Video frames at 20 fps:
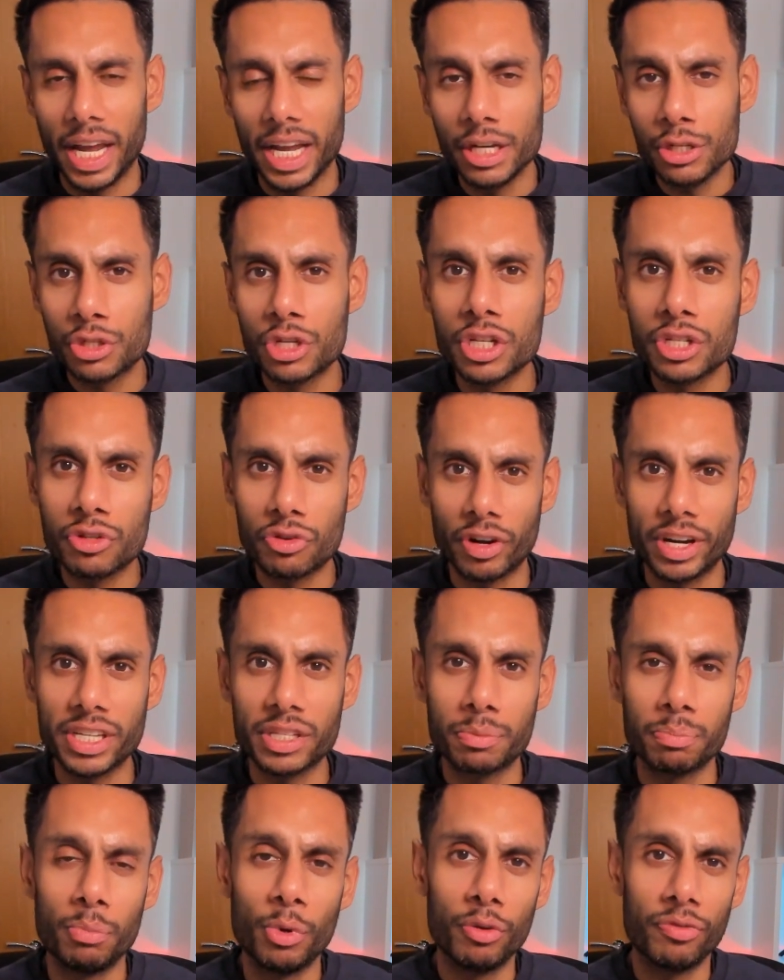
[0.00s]
Interest
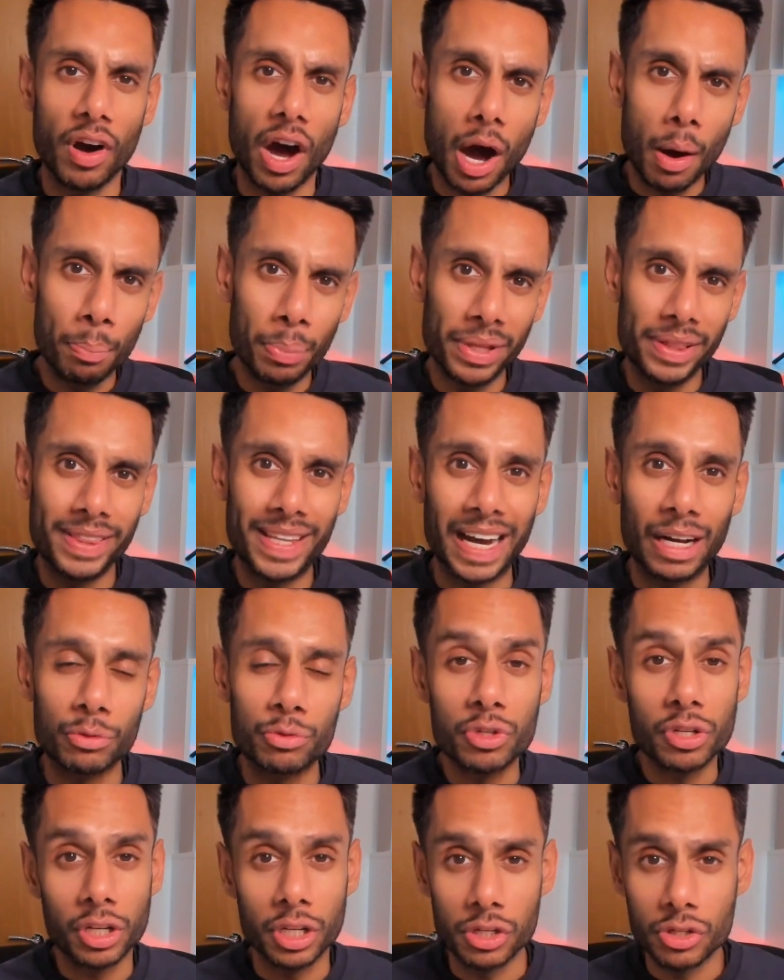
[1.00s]
rates move up and down
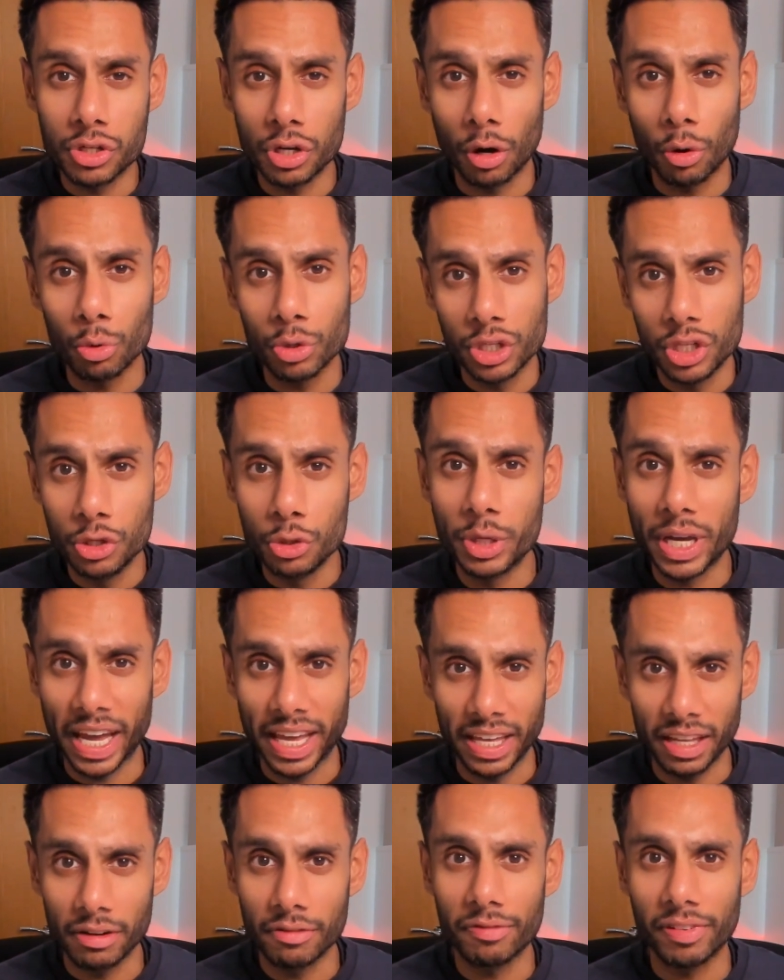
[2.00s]
to control UK
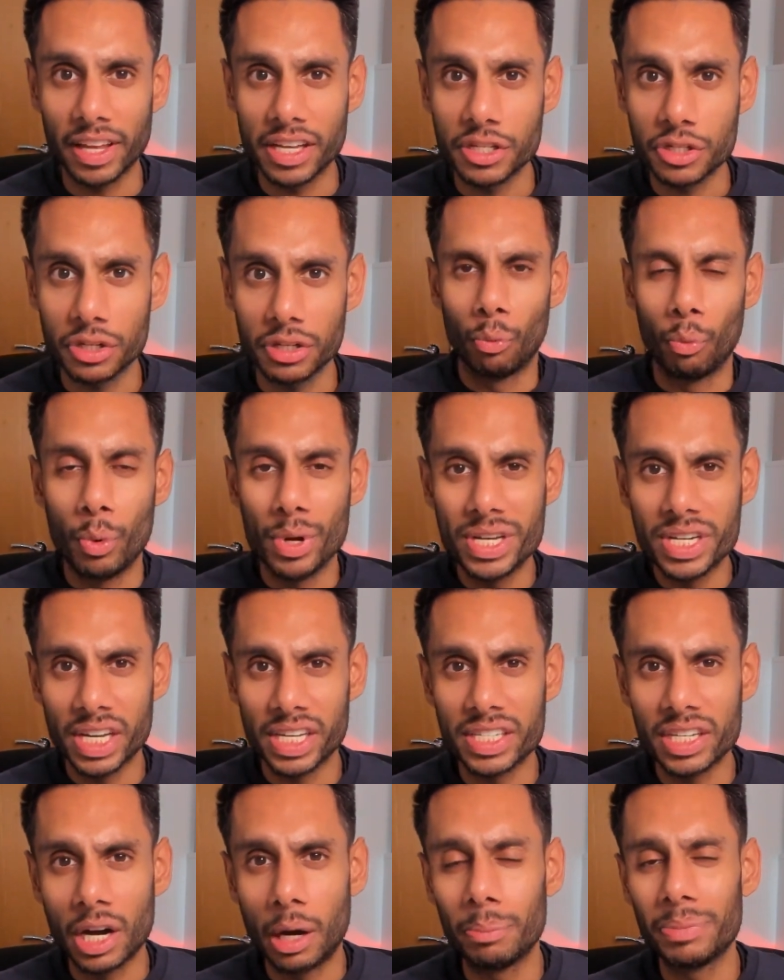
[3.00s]
inflation, which
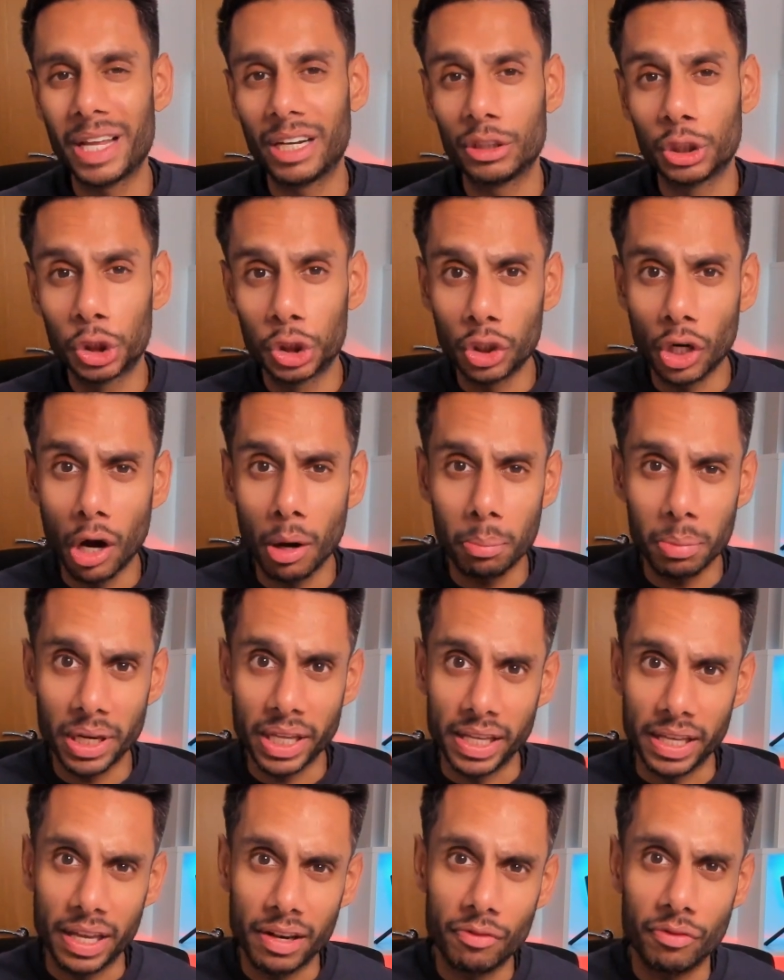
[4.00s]
has come down
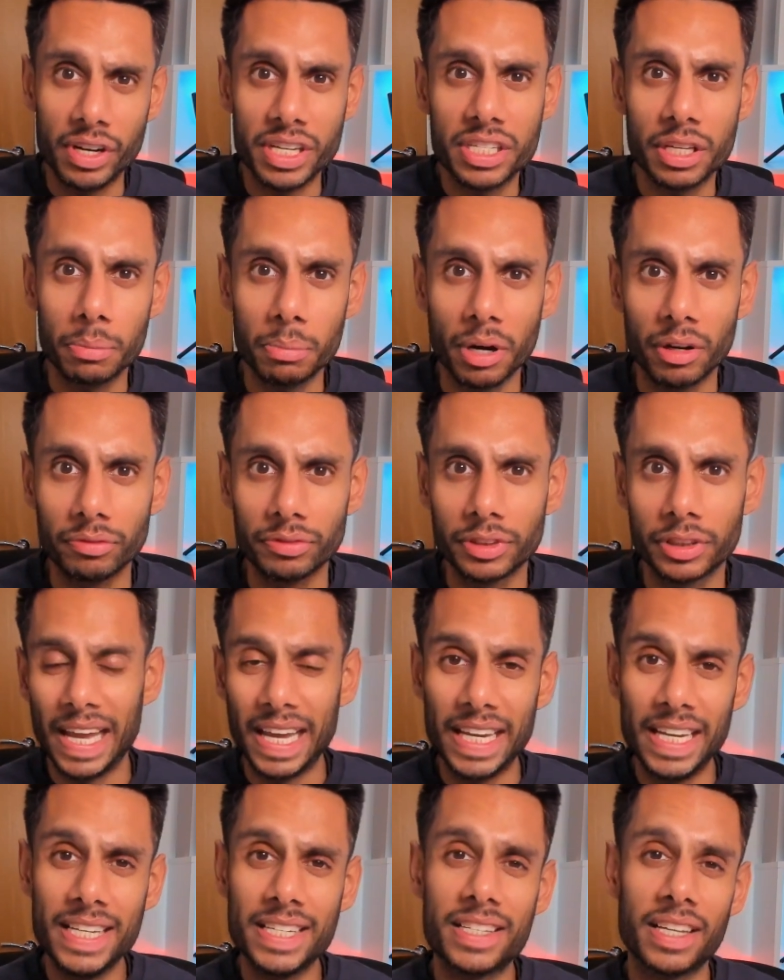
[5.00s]
sharply in recent months,
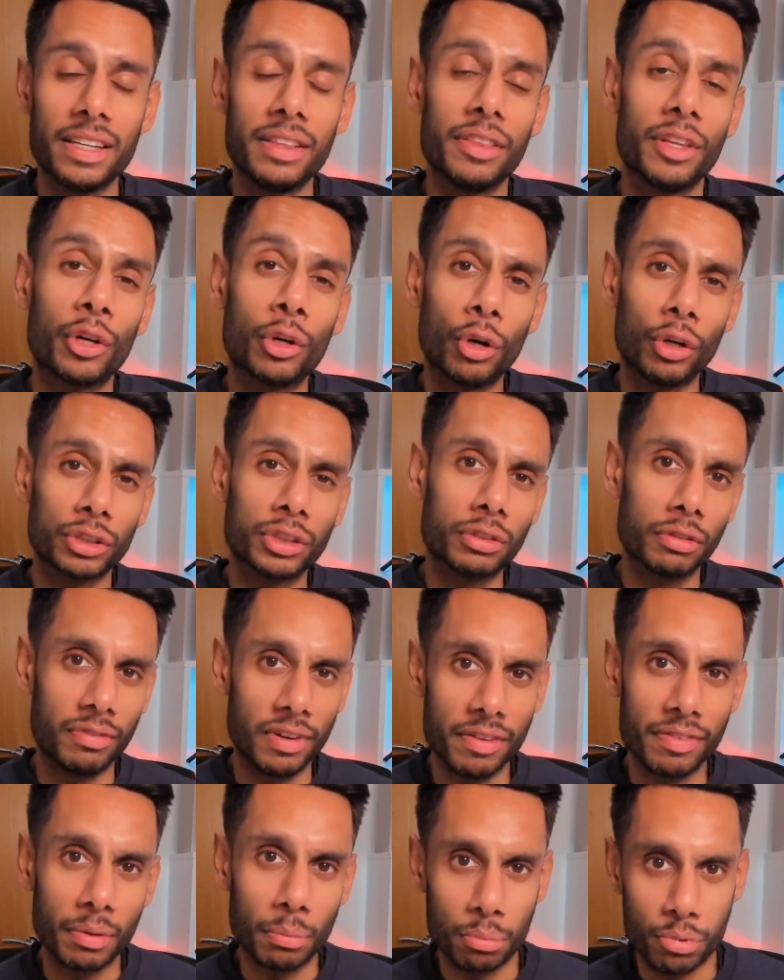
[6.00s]
easing the cost of
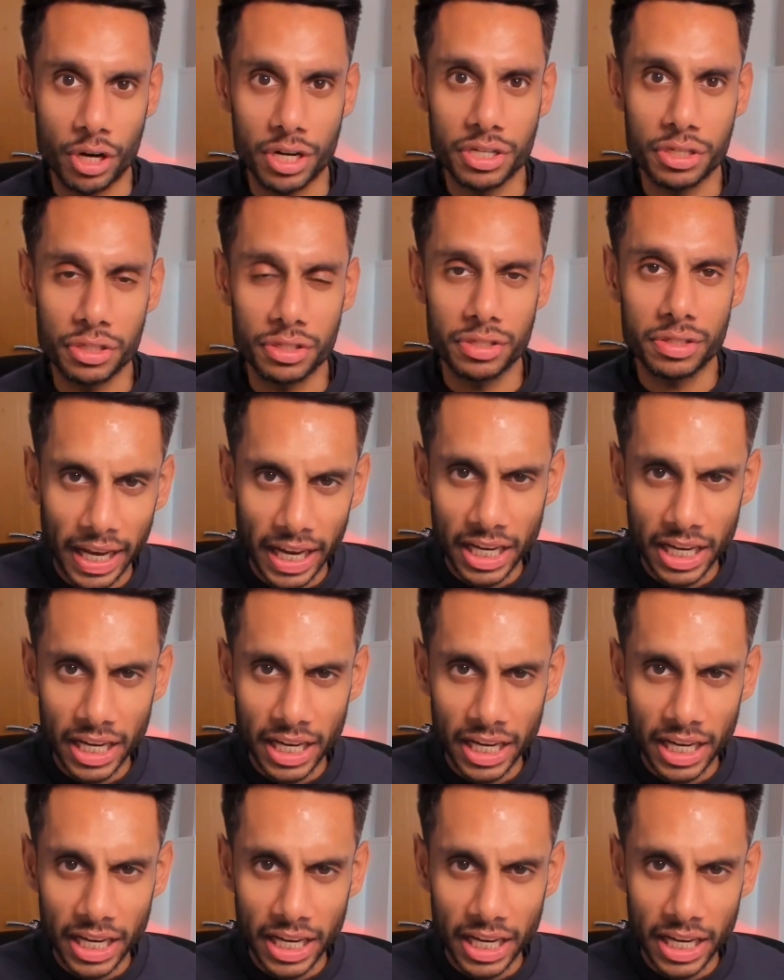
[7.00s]
living pressures.